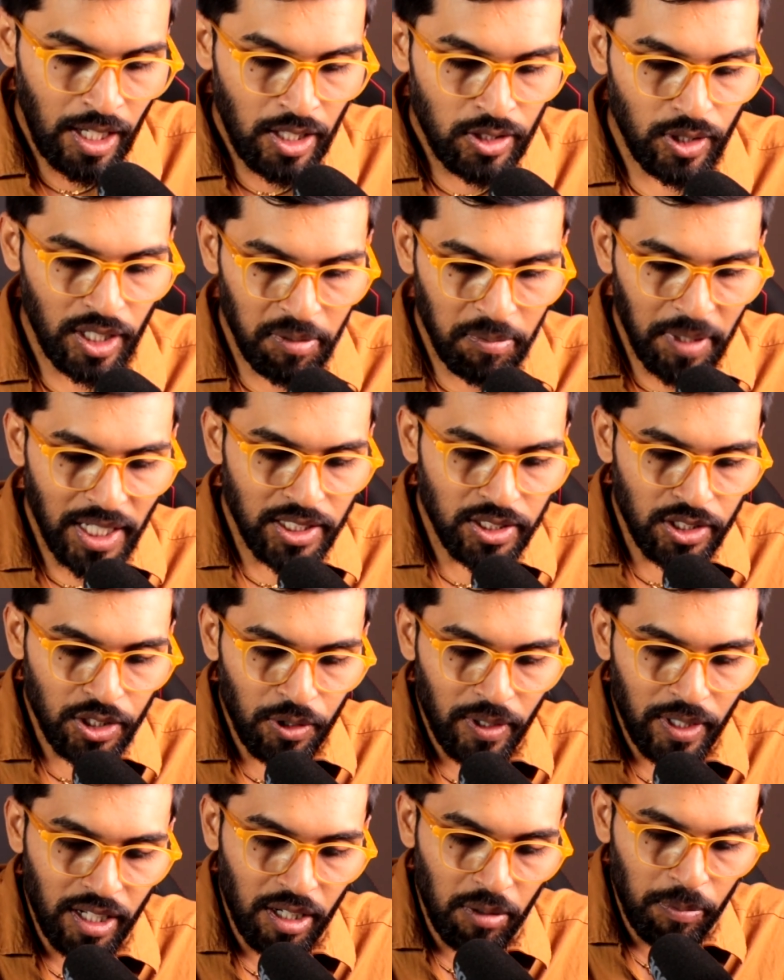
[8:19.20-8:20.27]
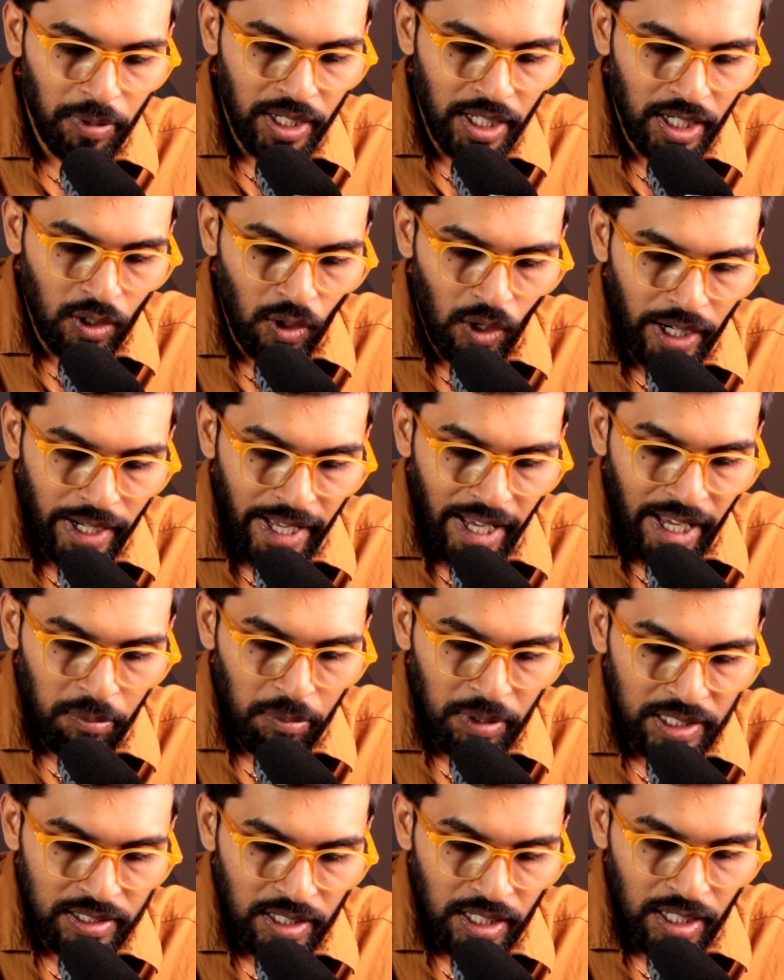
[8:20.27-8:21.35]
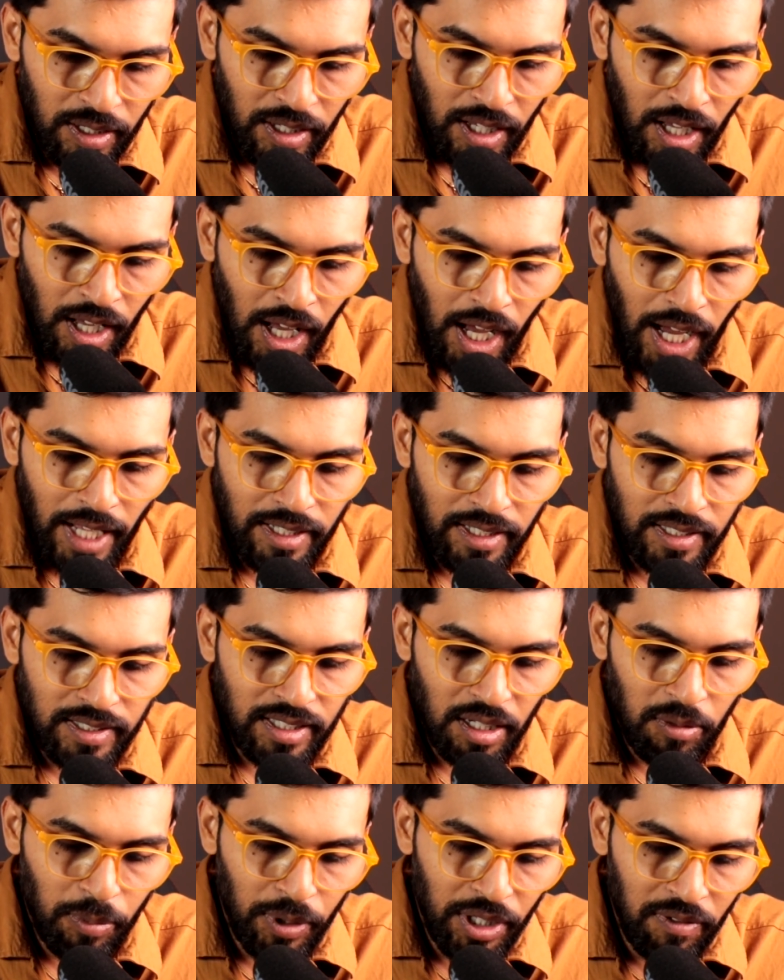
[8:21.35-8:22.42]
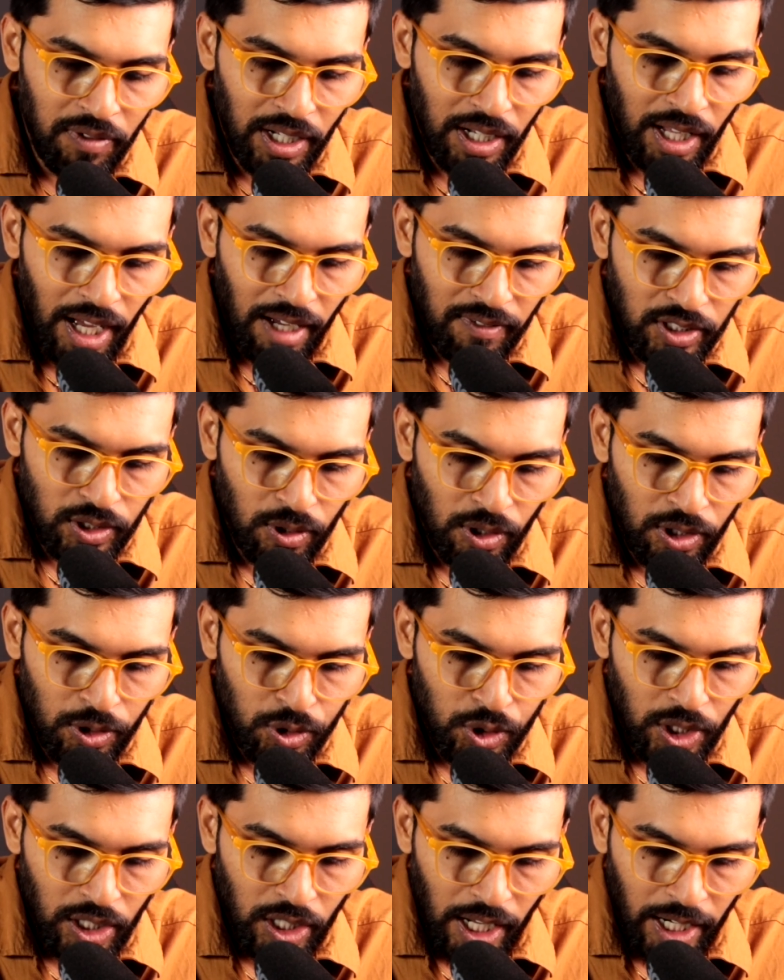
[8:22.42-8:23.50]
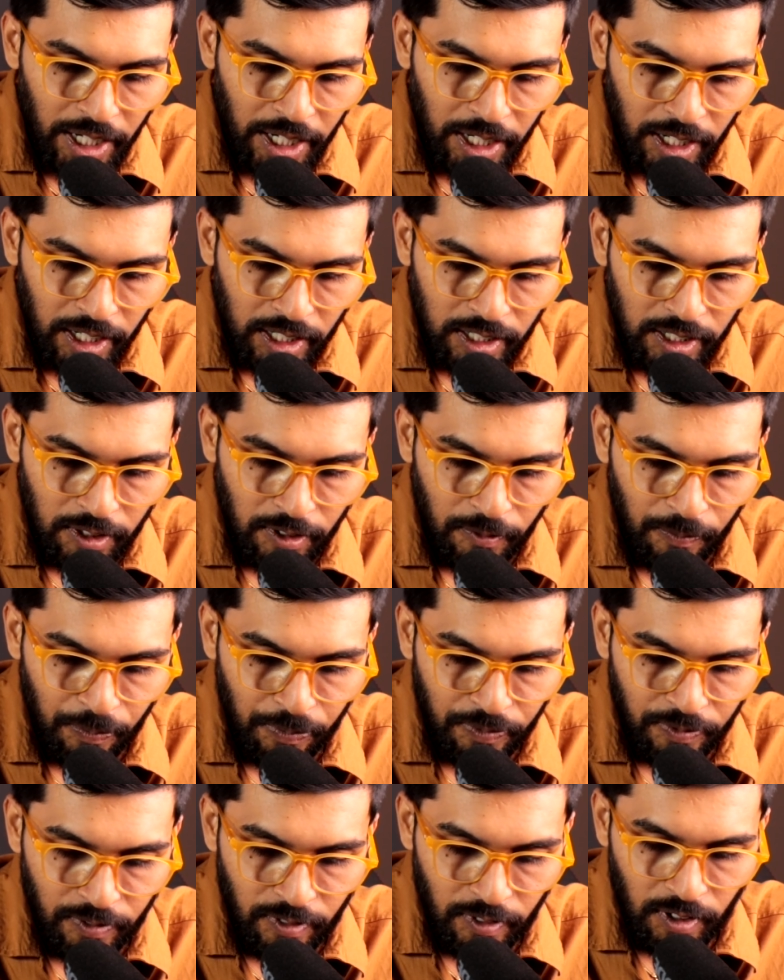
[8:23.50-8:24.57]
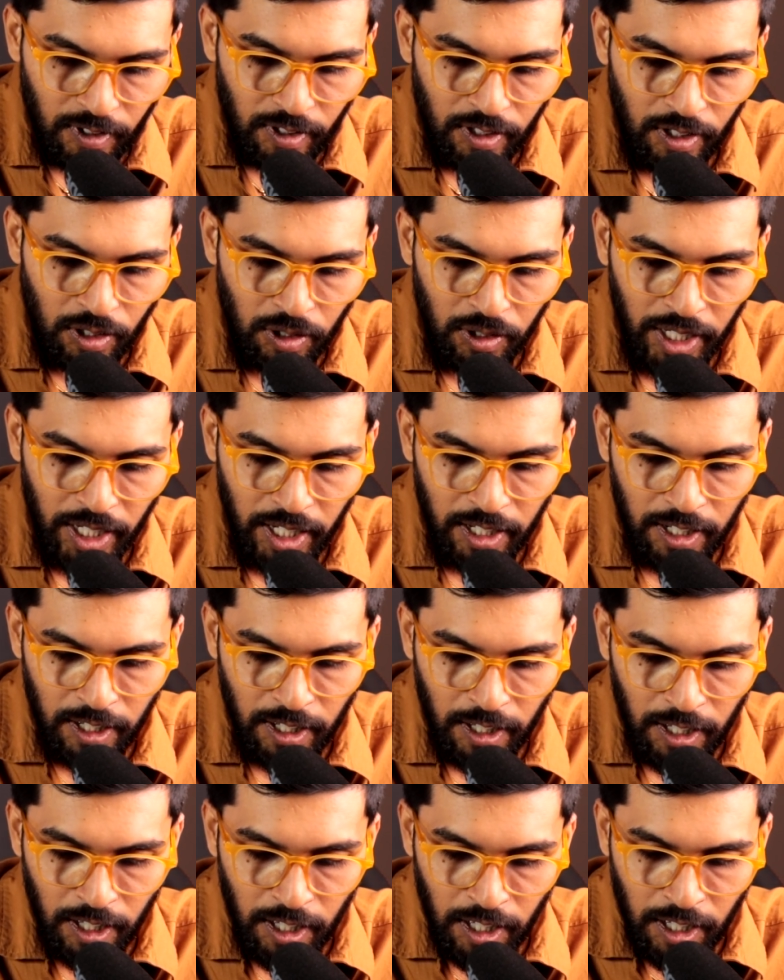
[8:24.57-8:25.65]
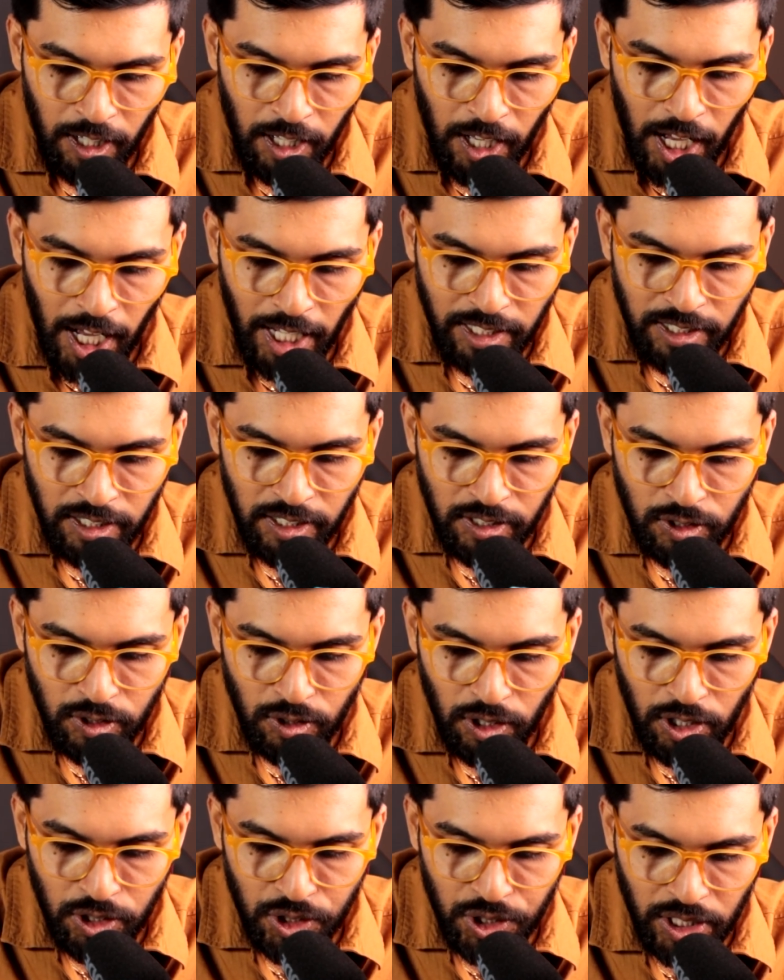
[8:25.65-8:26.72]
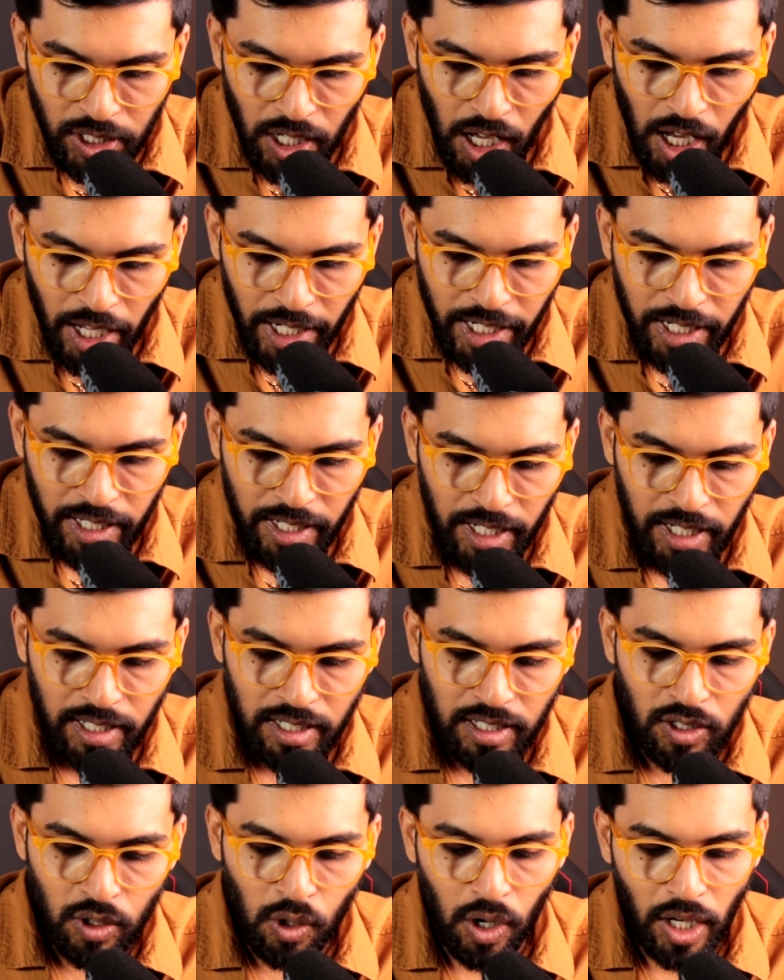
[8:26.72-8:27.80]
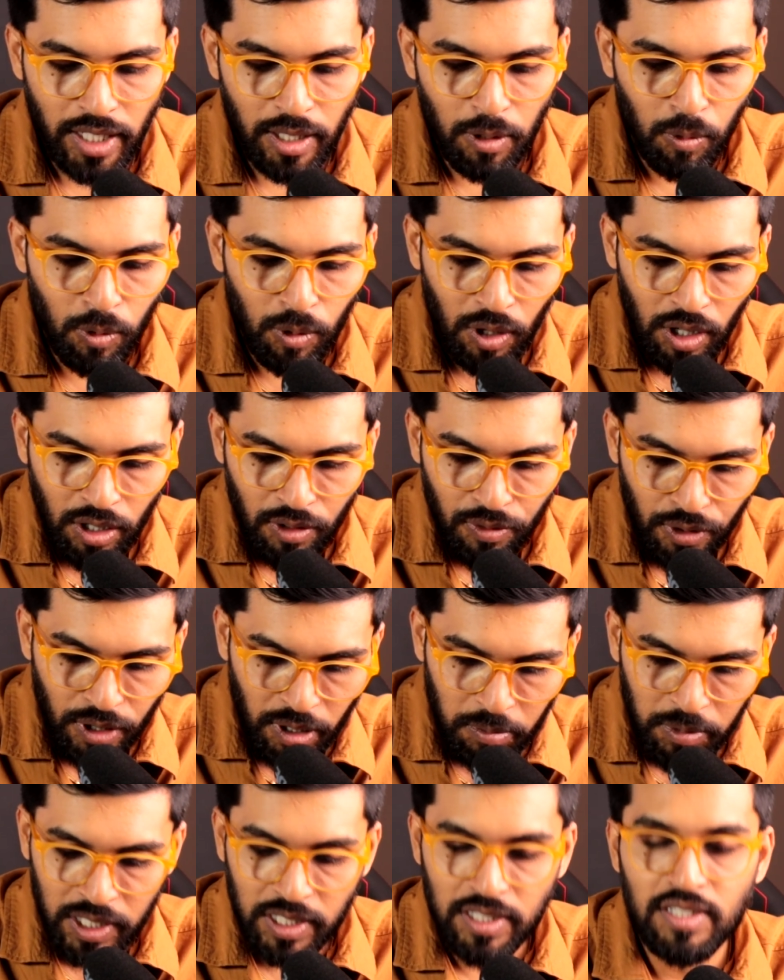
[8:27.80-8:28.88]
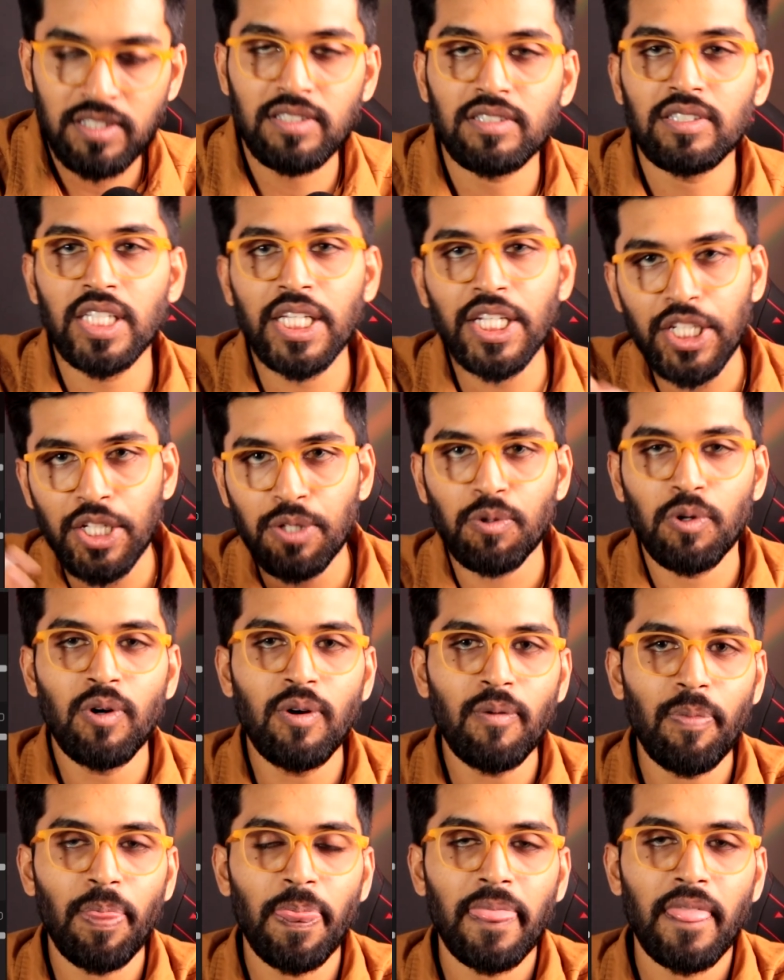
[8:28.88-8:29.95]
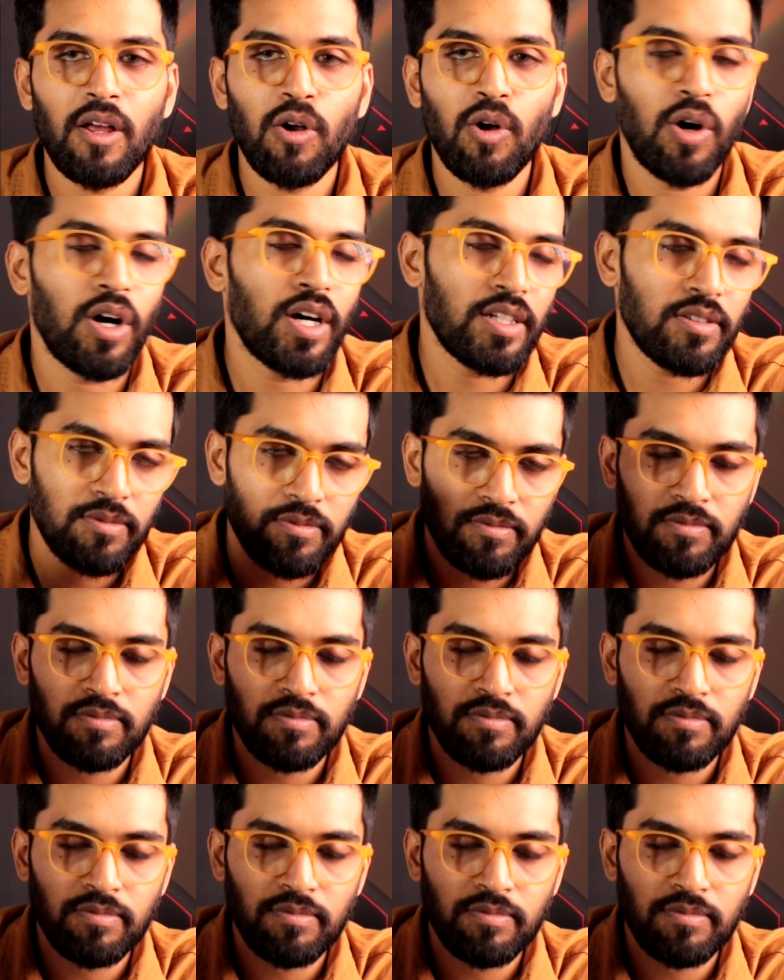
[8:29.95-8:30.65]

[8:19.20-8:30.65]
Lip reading: So imagine your company called ABC, and this company will have a solution architect. Okay. And this solution architect got a work from his CTO or